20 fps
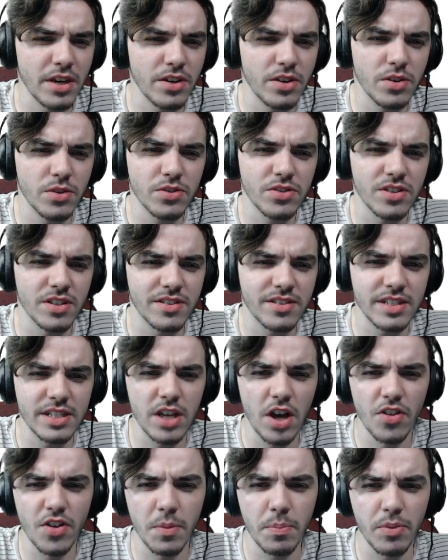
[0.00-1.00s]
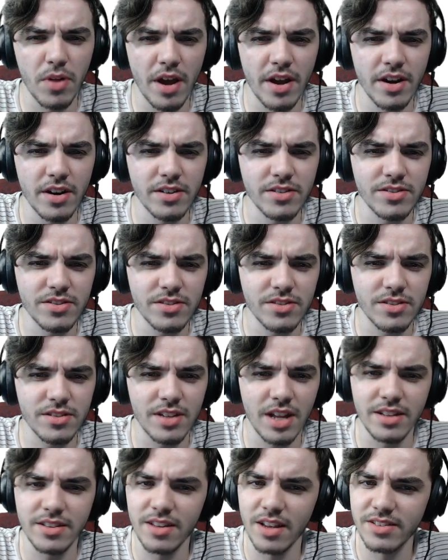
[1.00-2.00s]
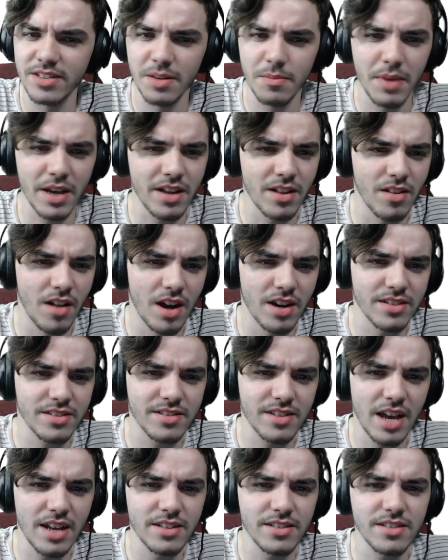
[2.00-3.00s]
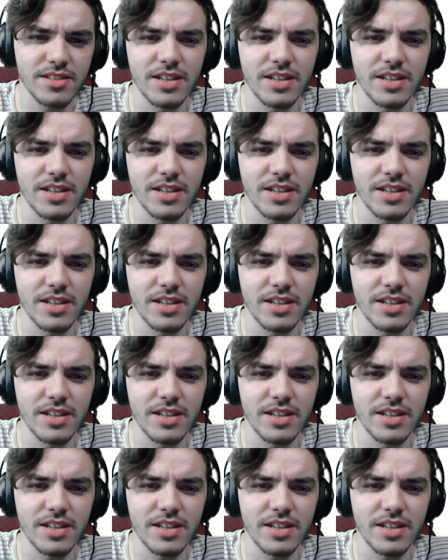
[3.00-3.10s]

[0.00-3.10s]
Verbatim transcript: used to see other players. That doesn't make a lot of sense.